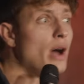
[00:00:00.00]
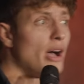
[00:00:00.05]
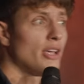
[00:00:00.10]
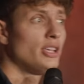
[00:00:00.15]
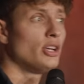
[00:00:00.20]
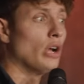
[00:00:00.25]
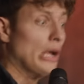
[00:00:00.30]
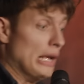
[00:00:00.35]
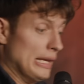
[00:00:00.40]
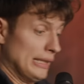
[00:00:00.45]
You out
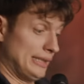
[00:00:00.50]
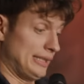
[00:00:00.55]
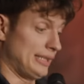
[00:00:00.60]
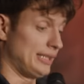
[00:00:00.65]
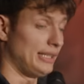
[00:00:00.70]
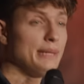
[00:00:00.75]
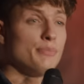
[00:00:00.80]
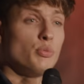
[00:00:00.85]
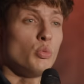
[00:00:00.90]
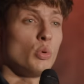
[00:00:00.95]
here
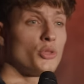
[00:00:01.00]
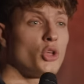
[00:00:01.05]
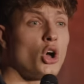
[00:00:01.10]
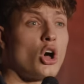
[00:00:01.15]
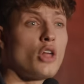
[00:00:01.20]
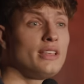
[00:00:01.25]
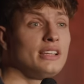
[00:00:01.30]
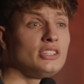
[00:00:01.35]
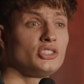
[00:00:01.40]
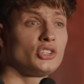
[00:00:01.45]
sleeping with
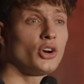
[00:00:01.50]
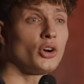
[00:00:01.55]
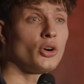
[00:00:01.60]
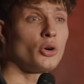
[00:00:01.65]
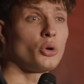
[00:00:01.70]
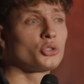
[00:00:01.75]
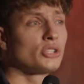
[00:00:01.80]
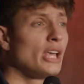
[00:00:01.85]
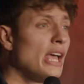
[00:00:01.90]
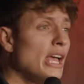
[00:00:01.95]
all these
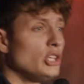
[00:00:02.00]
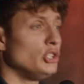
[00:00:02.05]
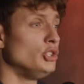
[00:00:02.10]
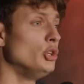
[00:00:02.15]
girls.